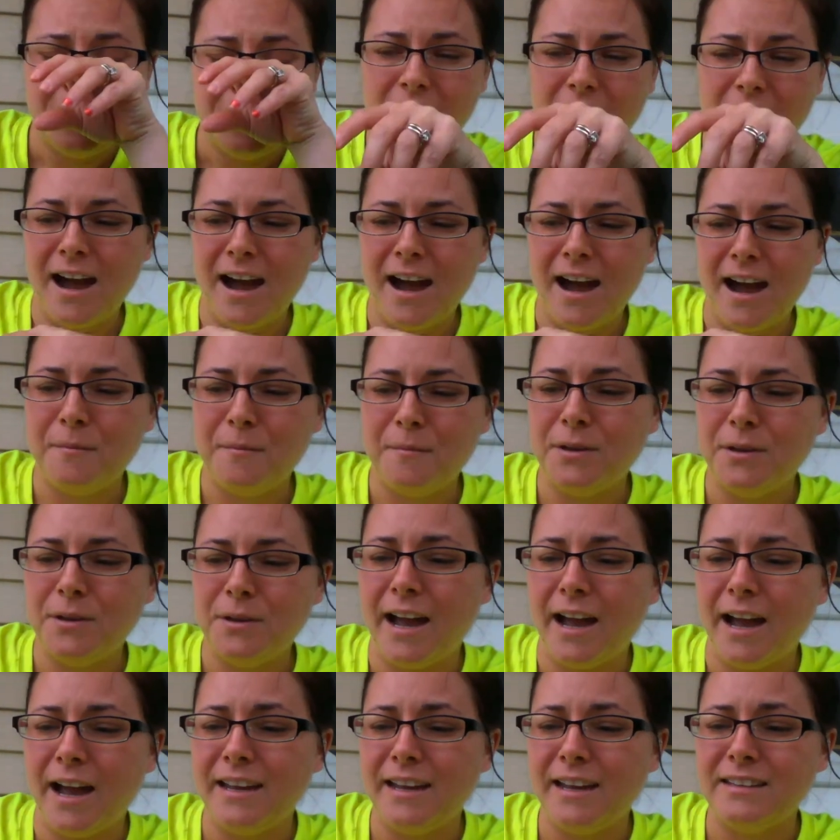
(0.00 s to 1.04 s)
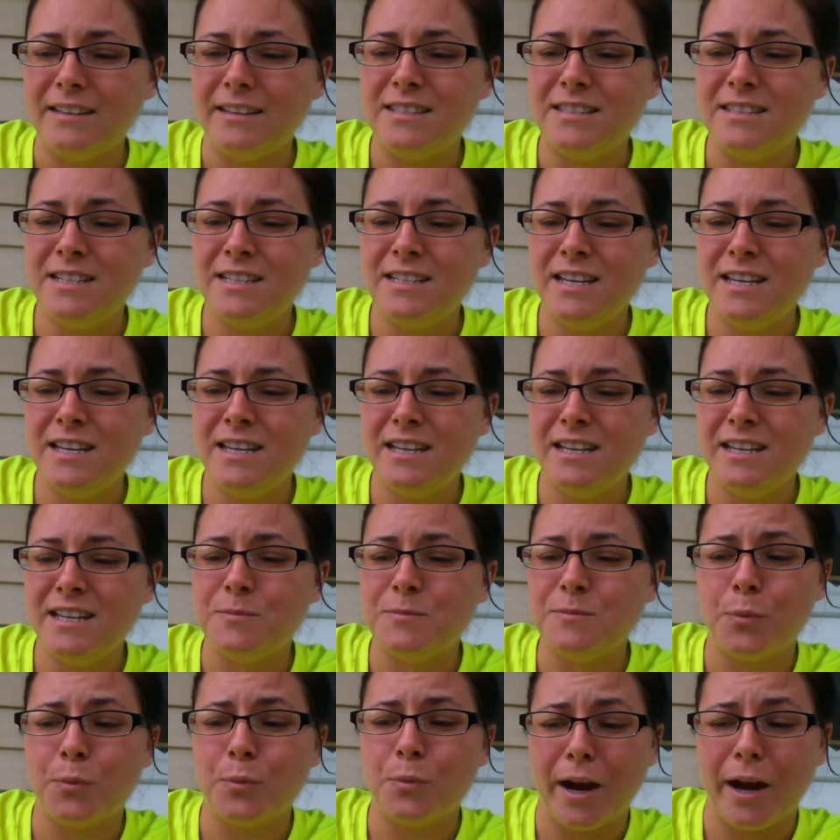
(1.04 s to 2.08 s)
I can see it's
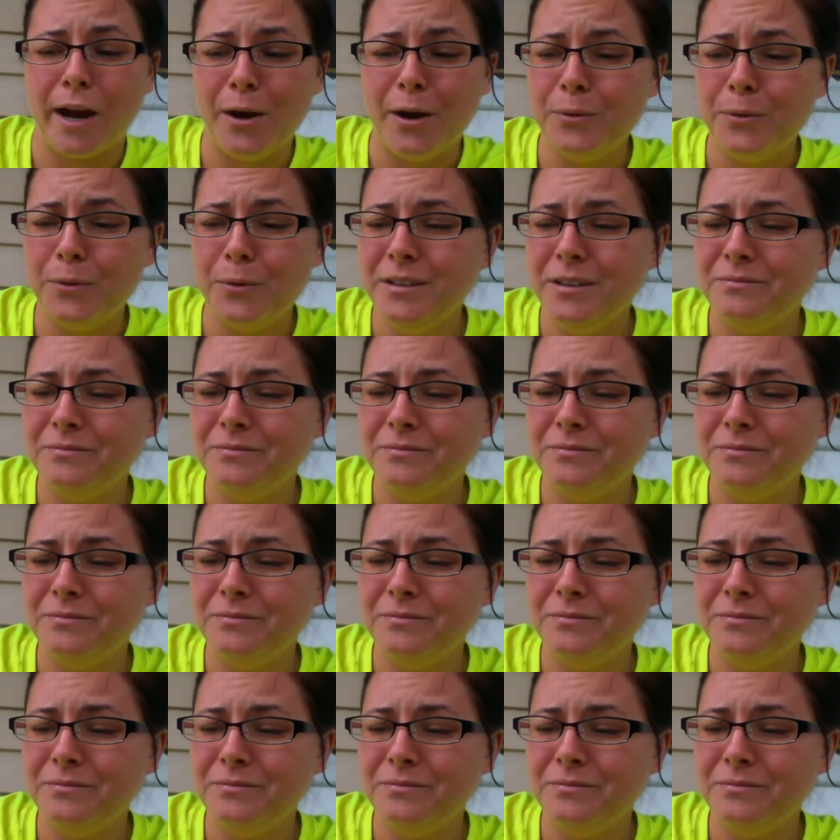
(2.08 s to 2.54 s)
brown.